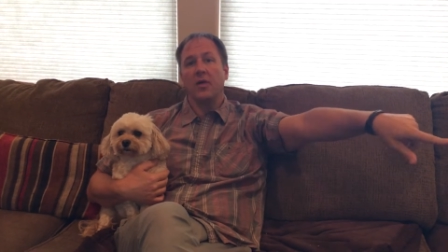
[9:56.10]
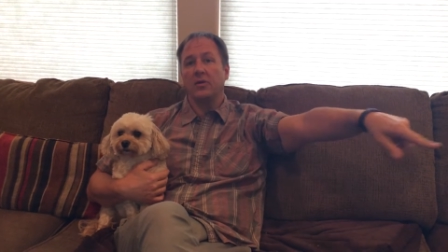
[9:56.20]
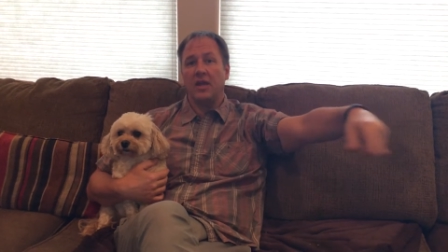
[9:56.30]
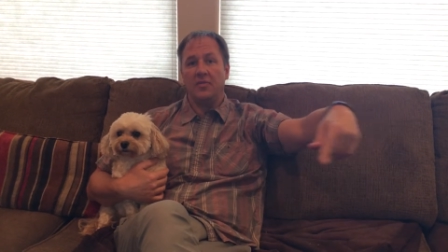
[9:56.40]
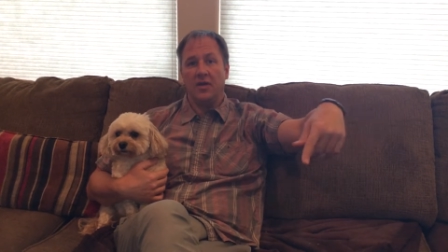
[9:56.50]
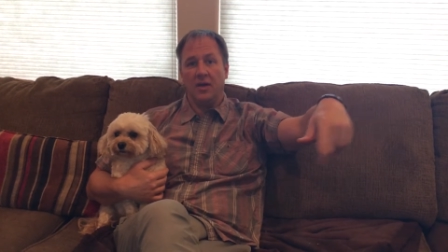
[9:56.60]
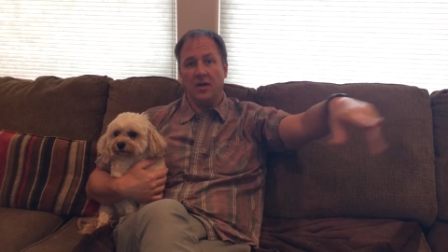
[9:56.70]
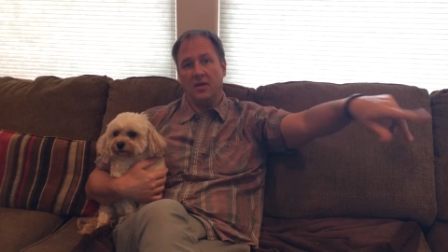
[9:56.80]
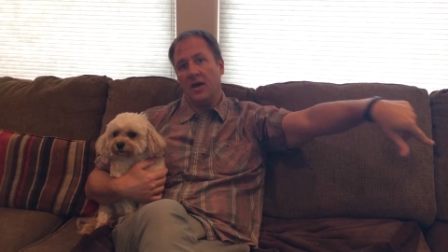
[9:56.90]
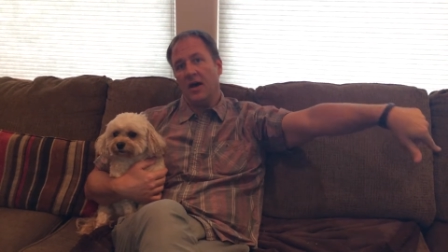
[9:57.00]
island and
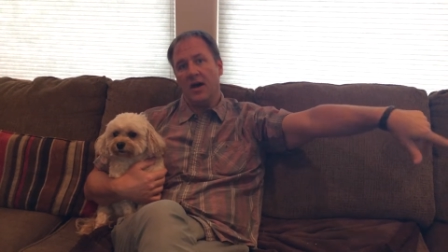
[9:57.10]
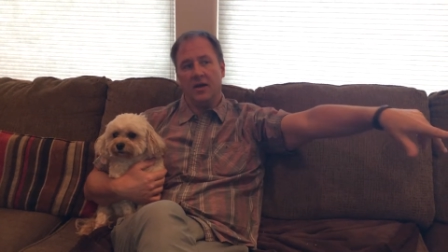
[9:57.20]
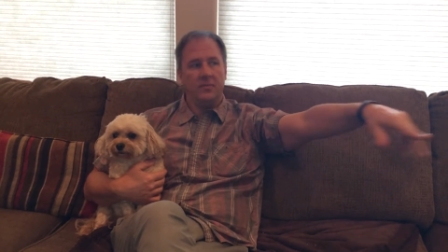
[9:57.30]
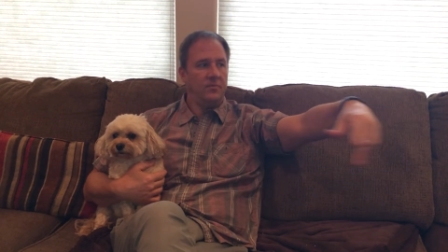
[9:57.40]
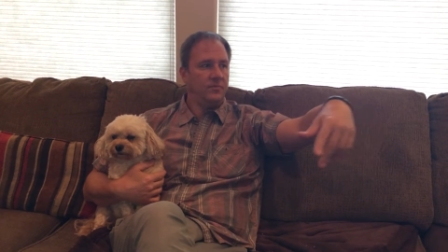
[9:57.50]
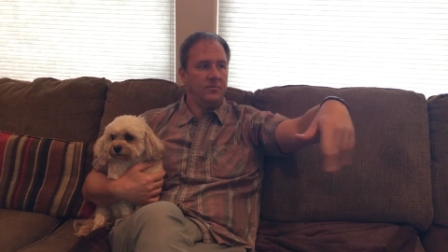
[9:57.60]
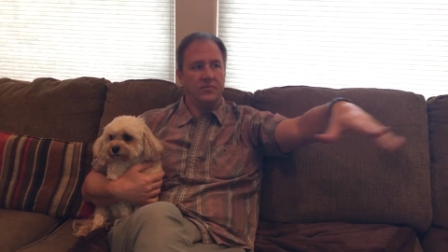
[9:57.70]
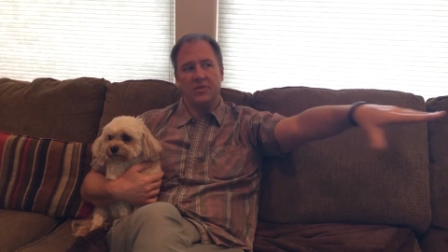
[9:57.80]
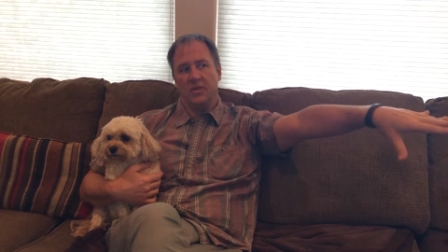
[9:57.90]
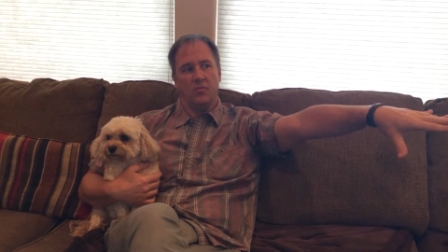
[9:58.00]
the uh,
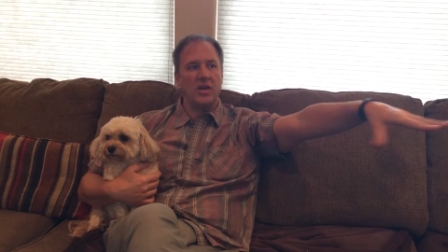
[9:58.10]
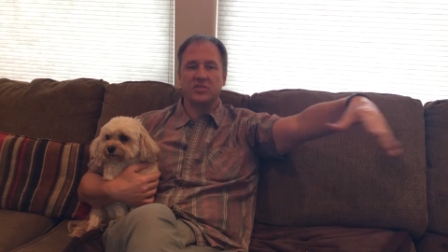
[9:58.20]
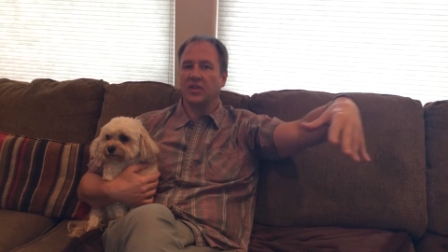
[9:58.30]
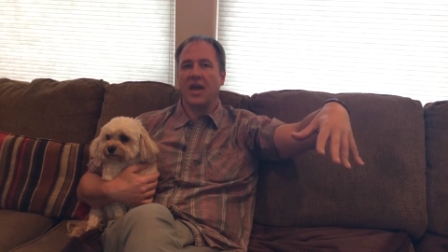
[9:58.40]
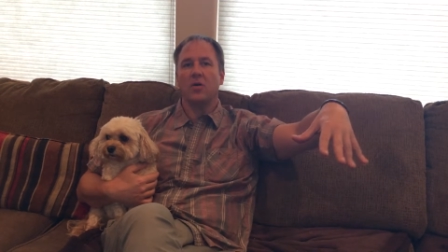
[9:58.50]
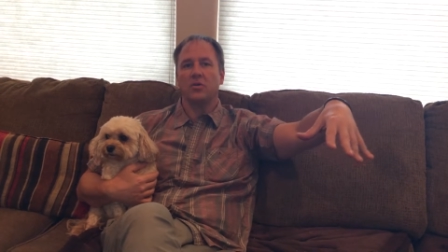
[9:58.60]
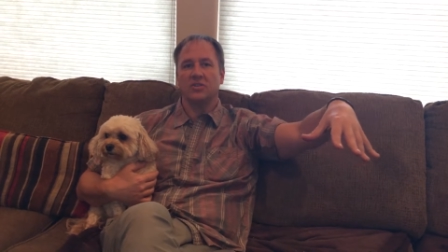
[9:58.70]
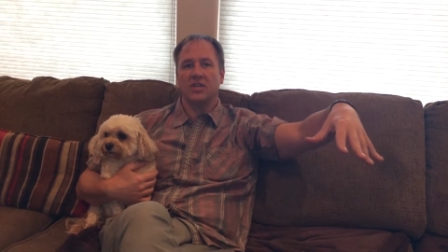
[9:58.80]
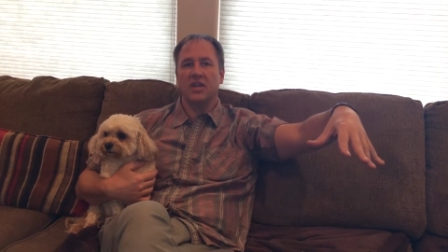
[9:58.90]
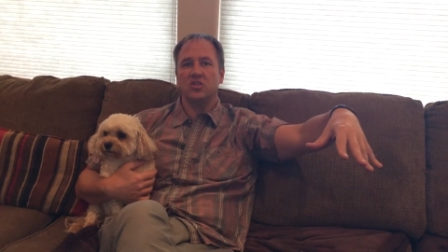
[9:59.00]
the rest of the
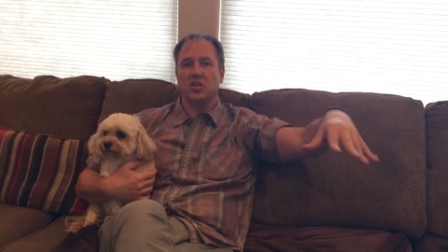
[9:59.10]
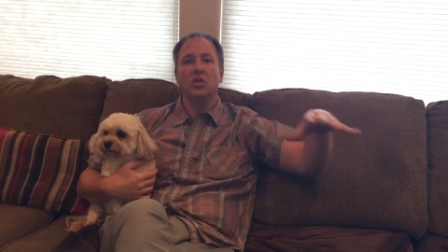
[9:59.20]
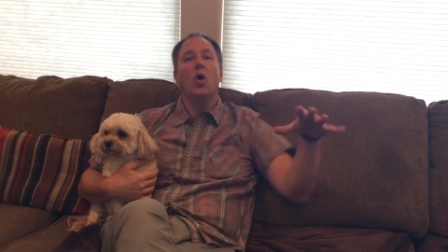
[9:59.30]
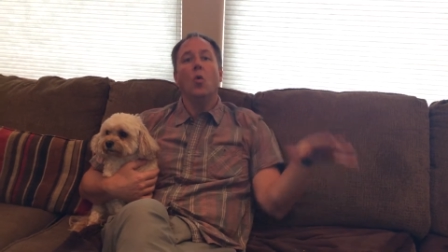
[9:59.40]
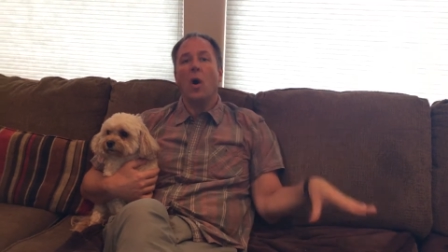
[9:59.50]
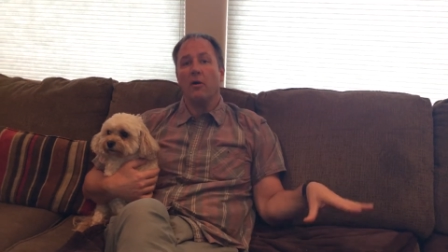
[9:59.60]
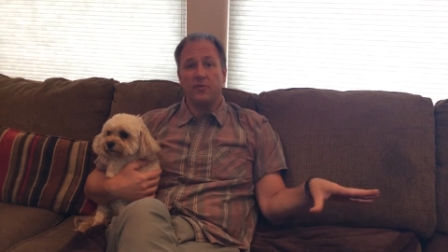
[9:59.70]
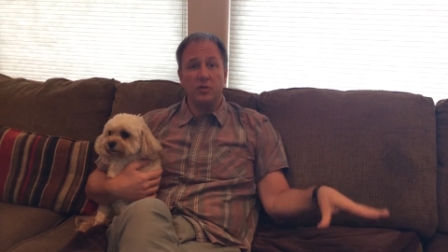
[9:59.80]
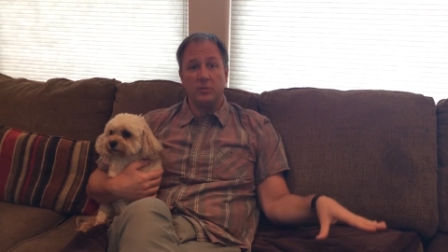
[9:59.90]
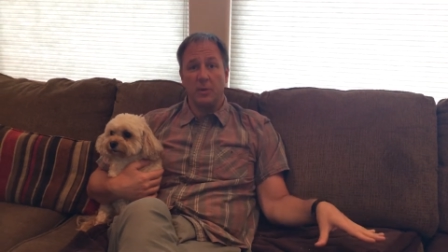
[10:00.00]
counters in the kitchen while
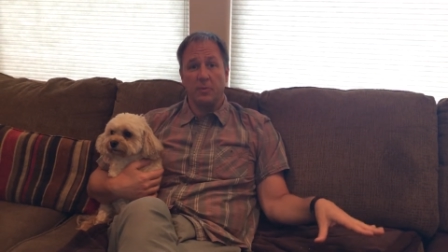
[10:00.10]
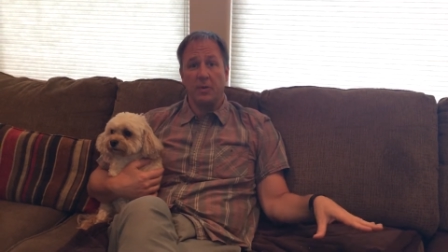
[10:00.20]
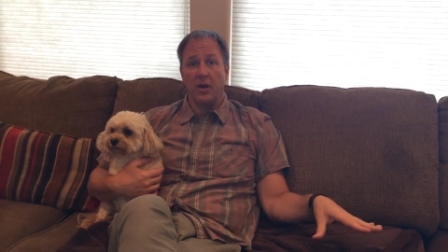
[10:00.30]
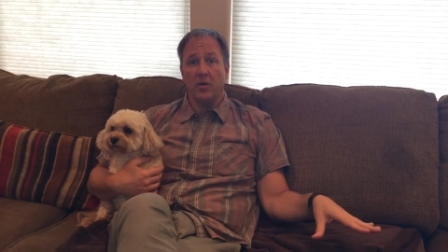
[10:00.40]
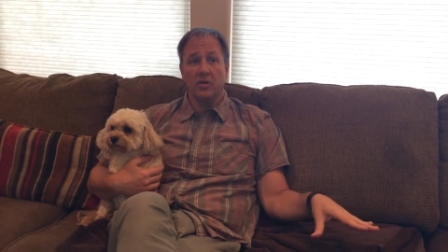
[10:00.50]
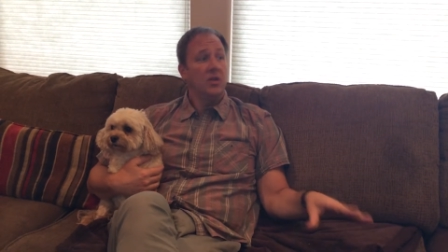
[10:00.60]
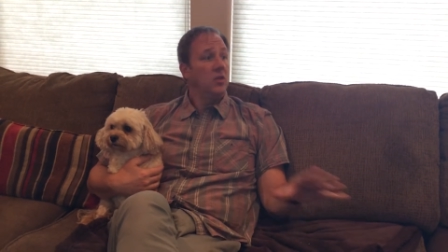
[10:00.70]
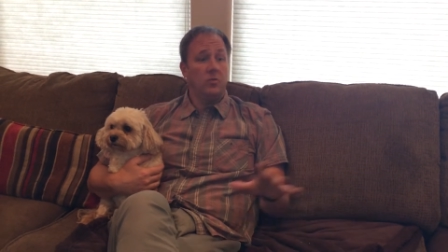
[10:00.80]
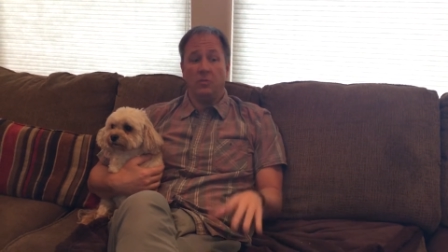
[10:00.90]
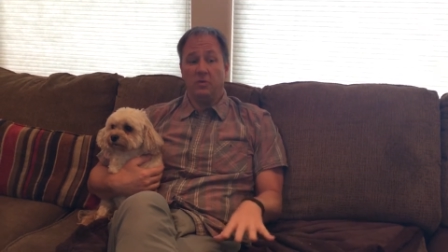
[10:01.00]
food's being prepared.
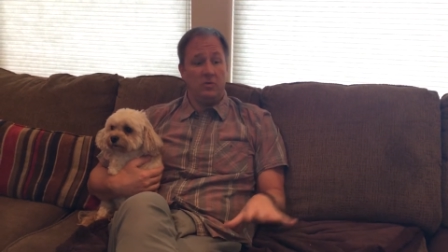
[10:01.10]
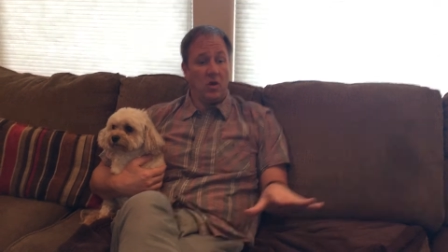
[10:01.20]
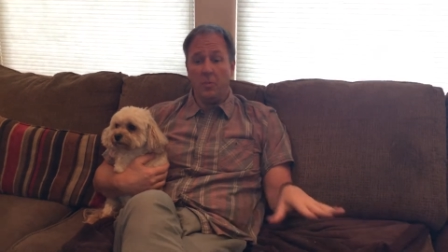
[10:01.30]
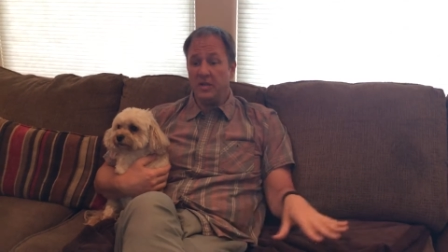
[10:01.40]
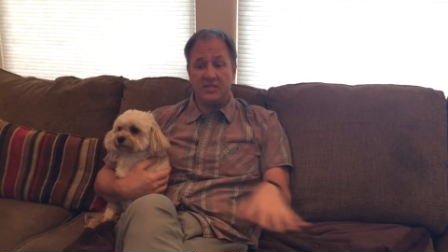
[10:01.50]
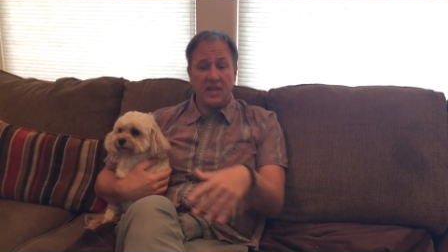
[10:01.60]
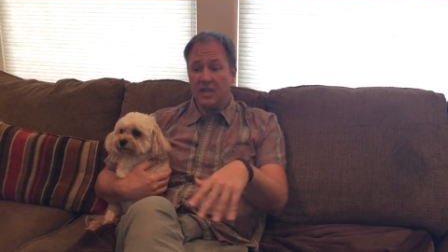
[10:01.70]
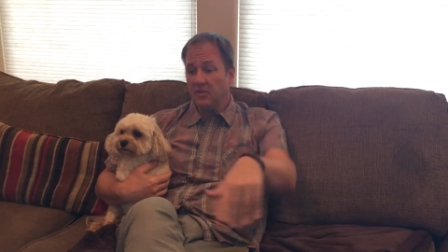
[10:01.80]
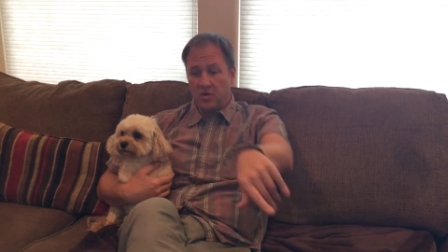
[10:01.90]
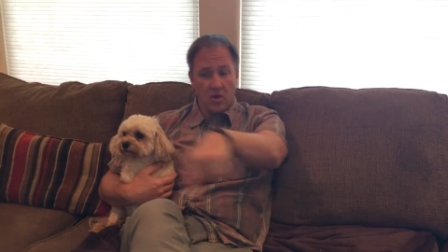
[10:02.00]
But nobody's
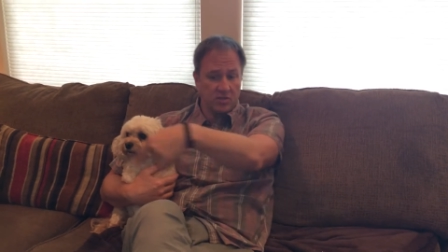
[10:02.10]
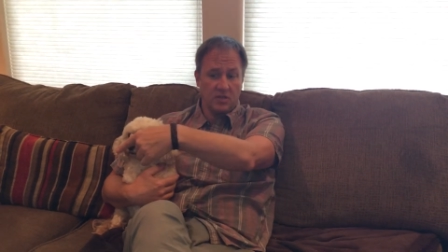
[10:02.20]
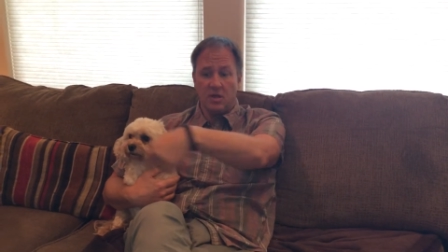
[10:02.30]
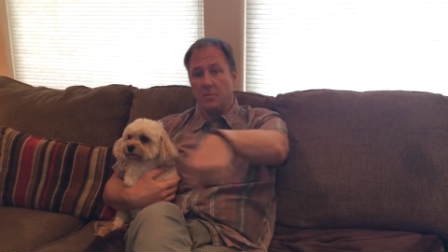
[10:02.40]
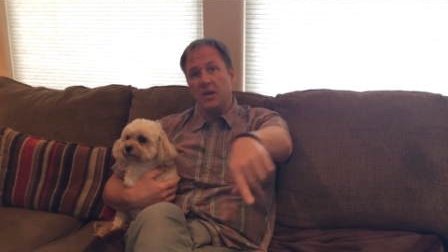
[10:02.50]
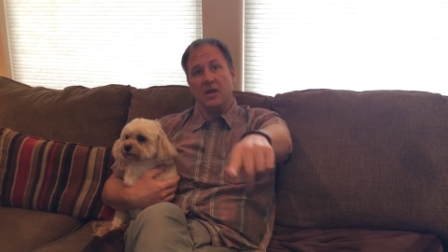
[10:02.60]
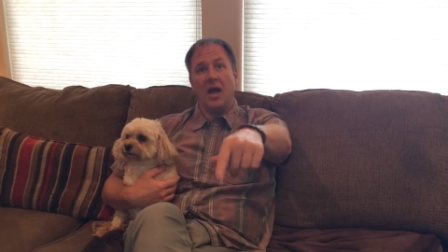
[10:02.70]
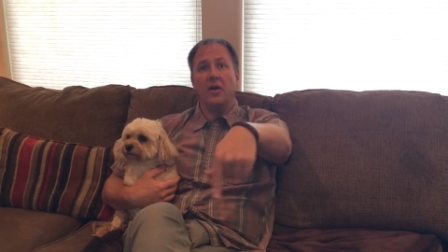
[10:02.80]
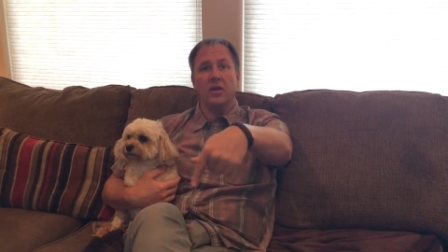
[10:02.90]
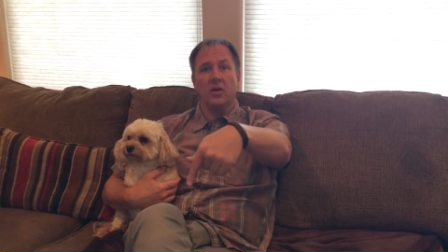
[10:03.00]
eating, the dogs can come in and
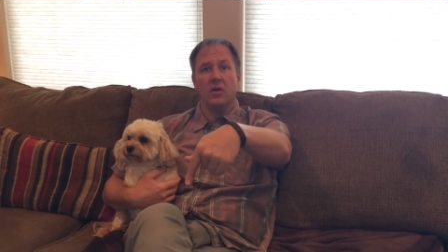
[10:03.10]
out of